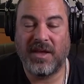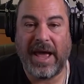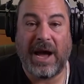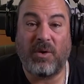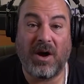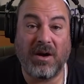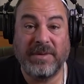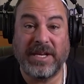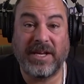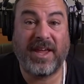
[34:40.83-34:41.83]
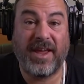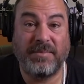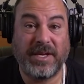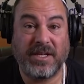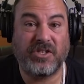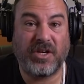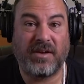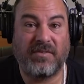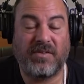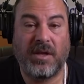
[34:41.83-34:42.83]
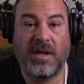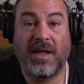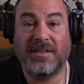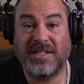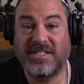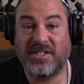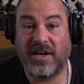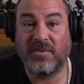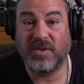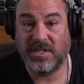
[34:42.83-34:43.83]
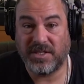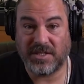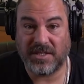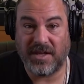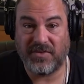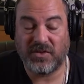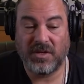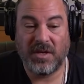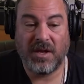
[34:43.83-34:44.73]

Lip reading: how harmony can be achieved, at least on a religious level,